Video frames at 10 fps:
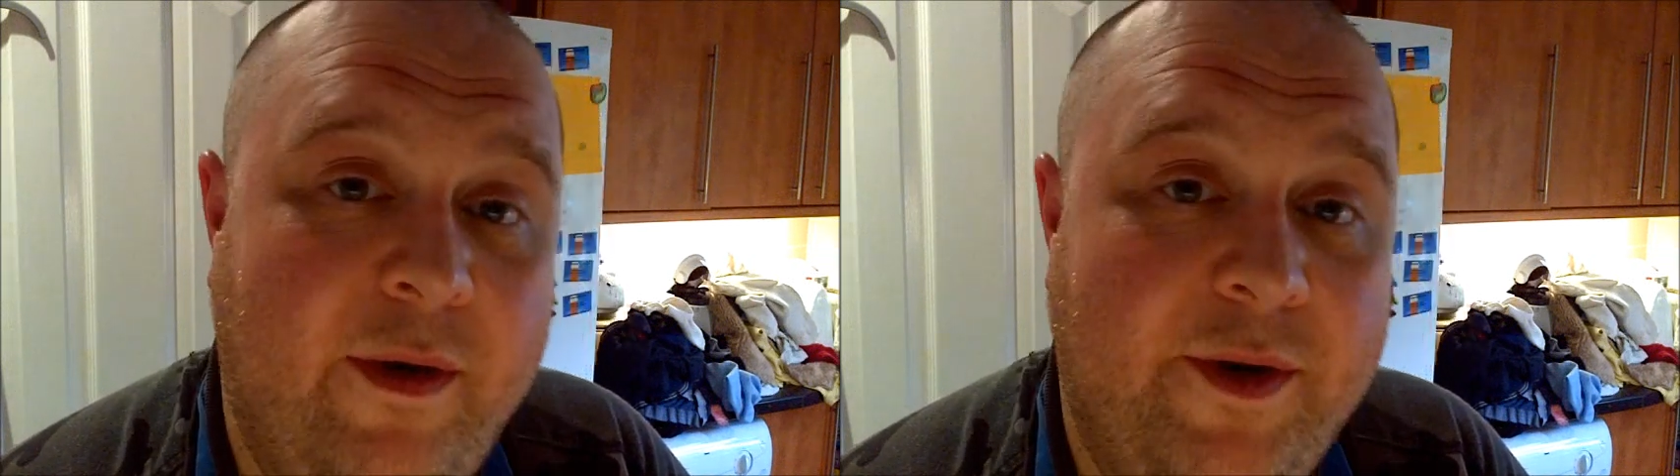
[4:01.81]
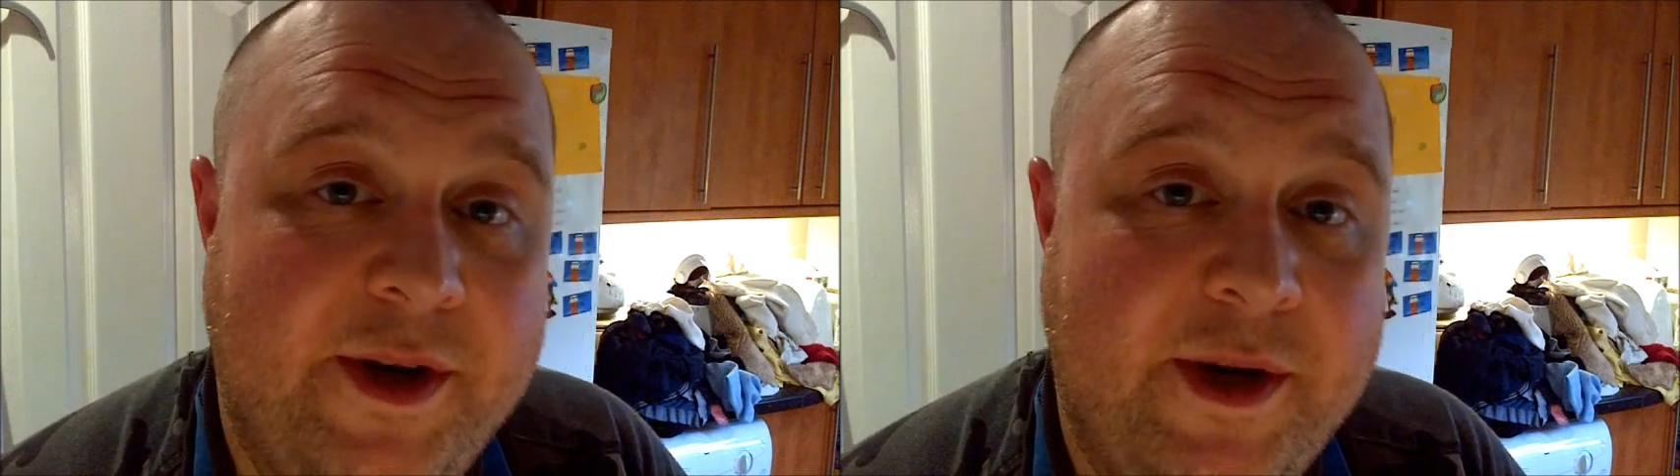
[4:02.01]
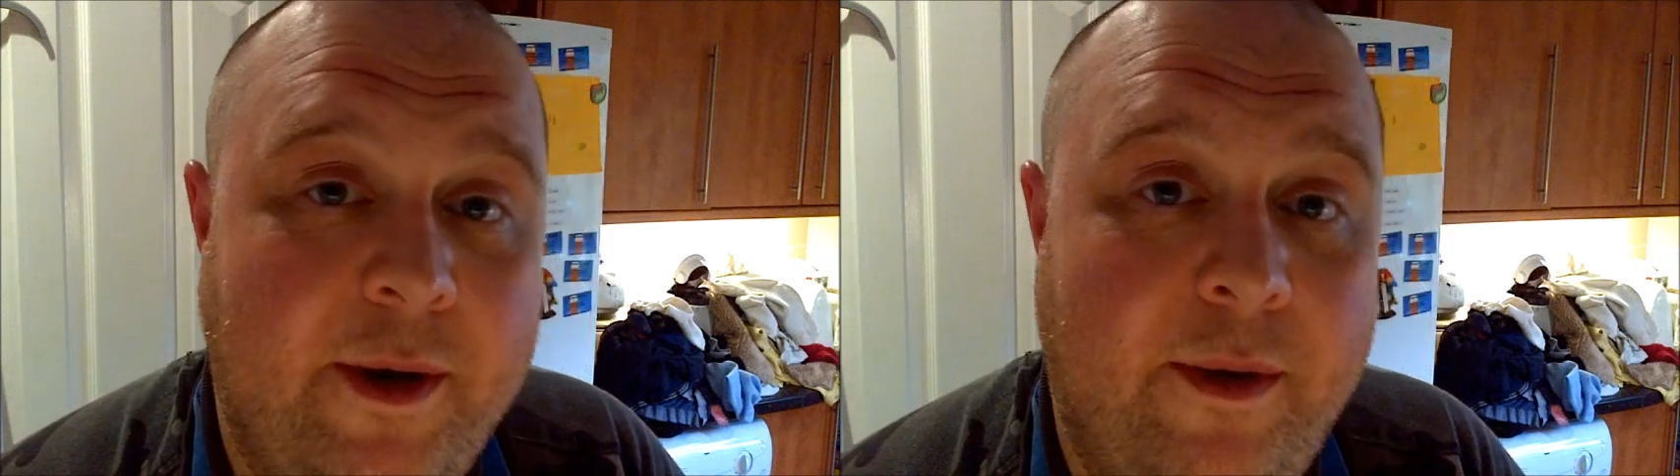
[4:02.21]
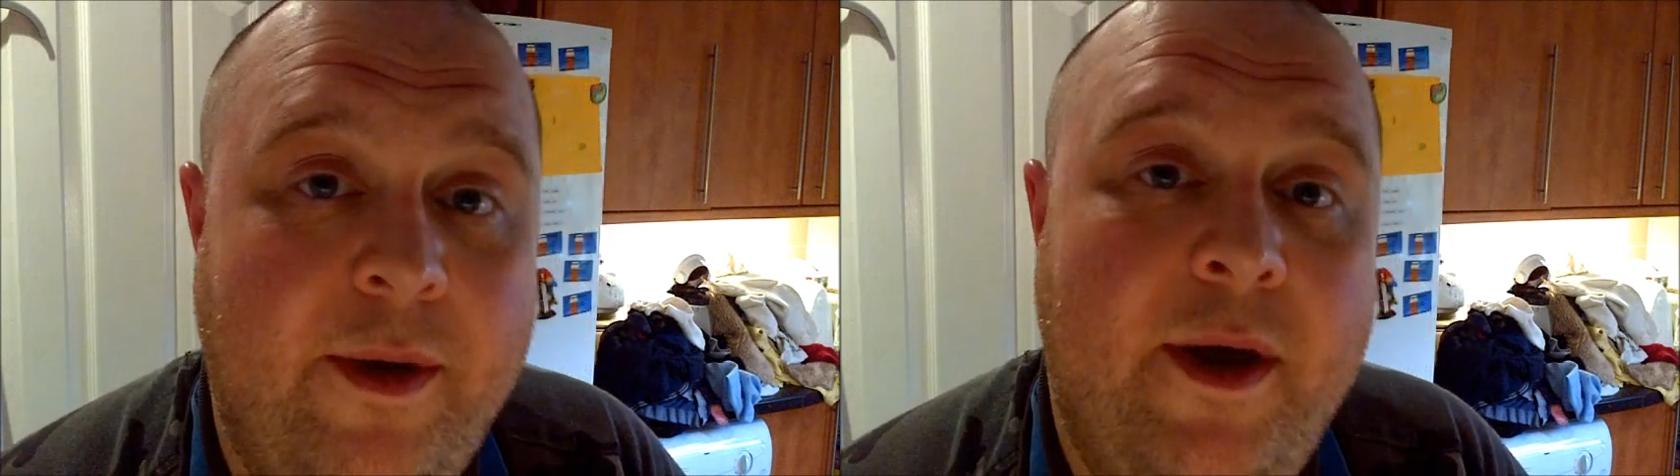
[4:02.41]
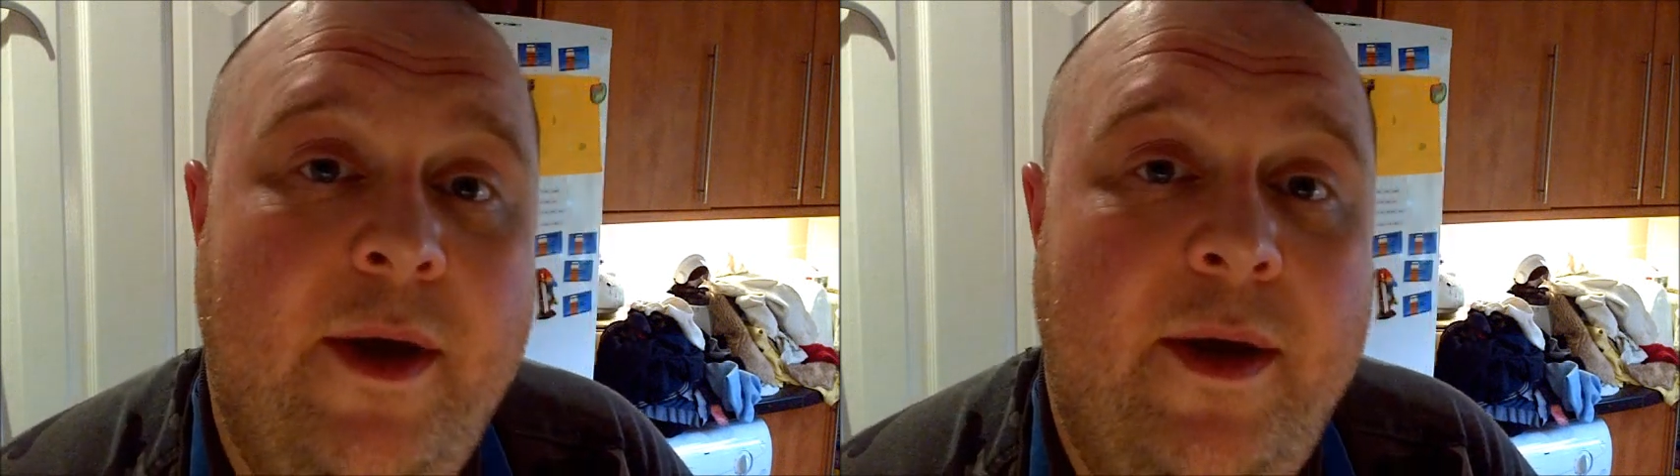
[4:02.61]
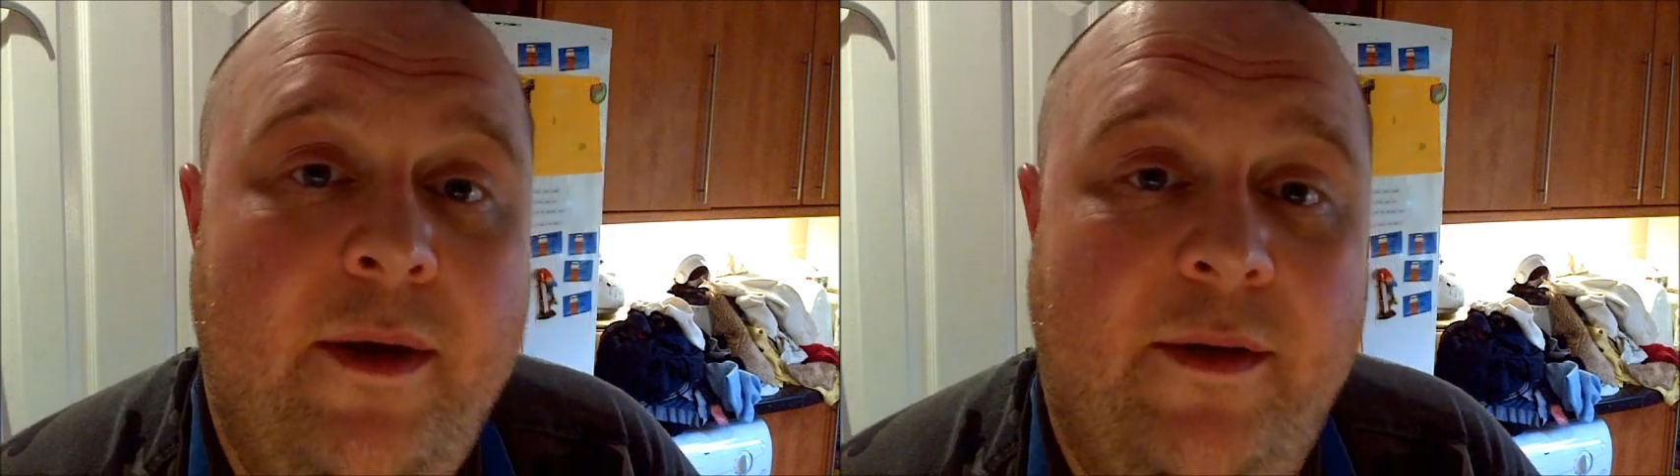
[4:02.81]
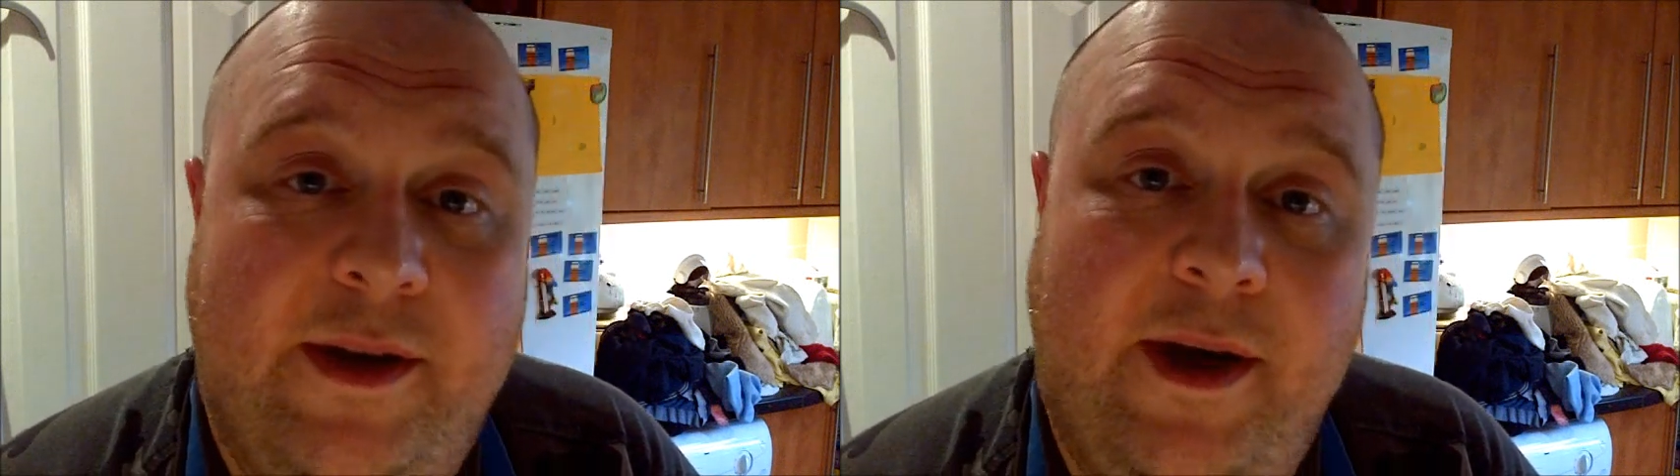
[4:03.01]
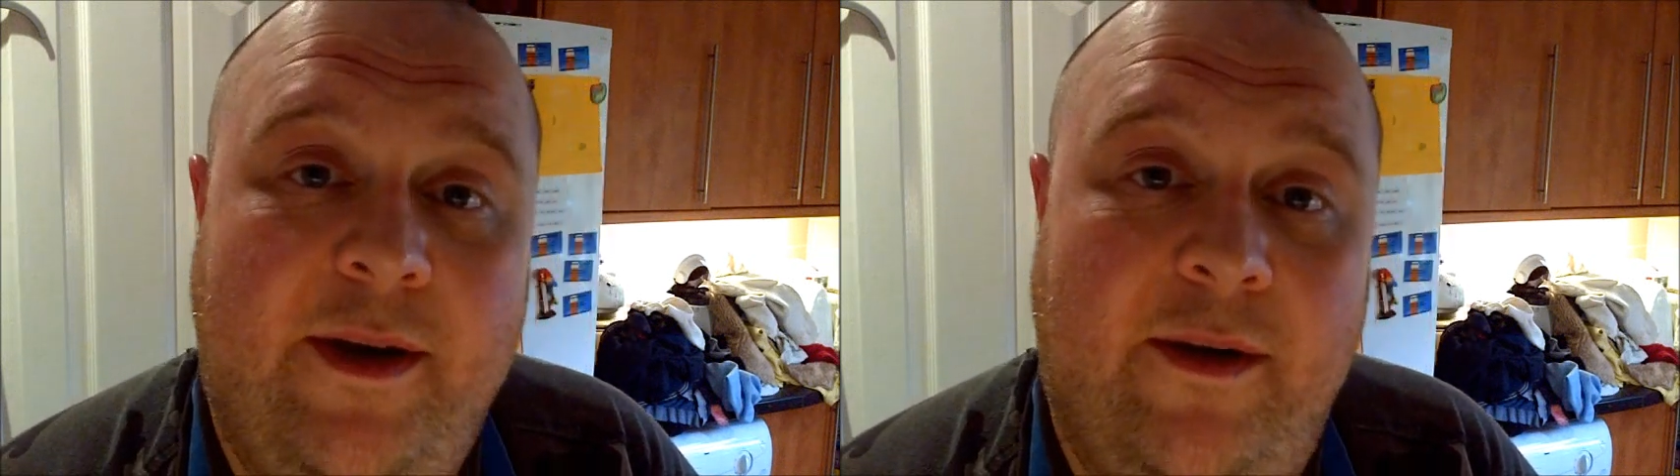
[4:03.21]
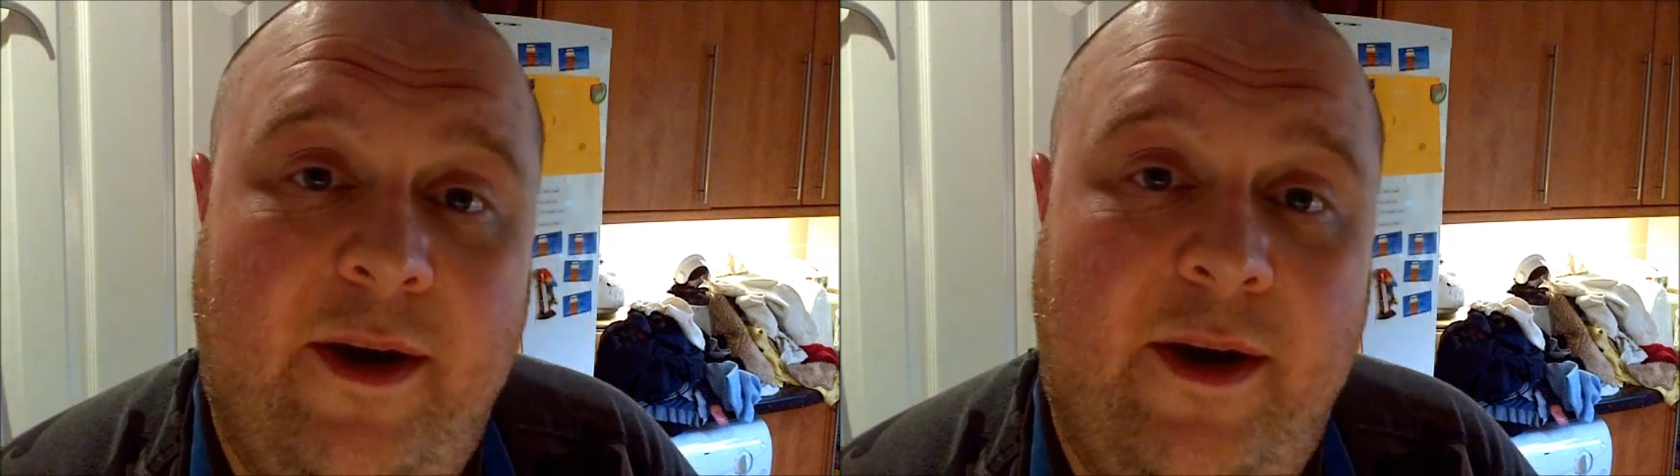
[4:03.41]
there just now, the cider,